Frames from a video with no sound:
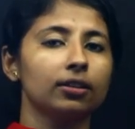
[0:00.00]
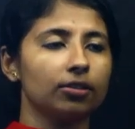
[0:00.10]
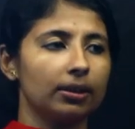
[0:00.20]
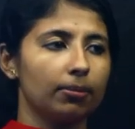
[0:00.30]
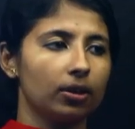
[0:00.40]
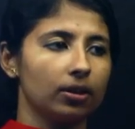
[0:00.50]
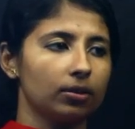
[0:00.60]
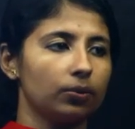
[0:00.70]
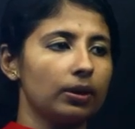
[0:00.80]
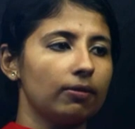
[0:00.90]
3,
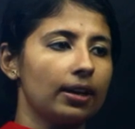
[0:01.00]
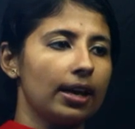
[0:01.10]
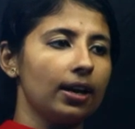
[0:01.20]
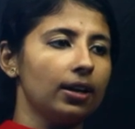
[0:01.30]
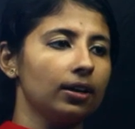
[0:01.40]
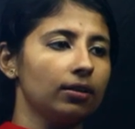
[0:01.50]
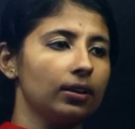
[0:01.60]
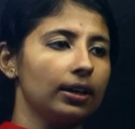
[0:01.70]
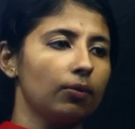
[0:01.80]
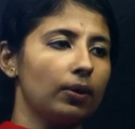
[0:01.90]
because when we add,
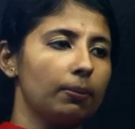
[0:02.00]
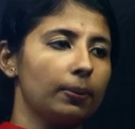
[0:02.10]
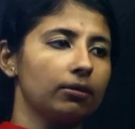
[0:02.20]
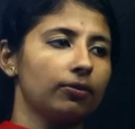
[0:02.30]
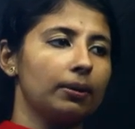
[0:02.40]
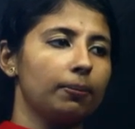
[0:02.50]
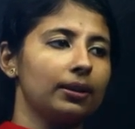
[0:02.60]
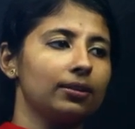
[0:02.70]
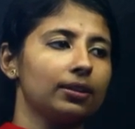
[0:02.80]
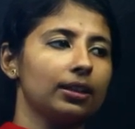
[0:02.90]
you'll get 1 plus 5
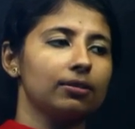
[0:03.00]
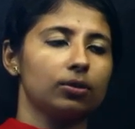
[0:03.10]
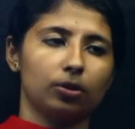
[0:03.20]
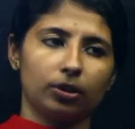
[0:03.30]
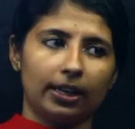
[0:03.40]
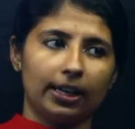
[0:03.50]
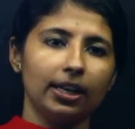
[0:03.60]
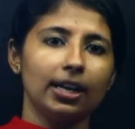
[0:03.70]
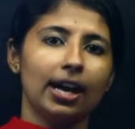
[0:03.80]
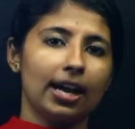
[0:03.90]
plus 3 is equal to 9,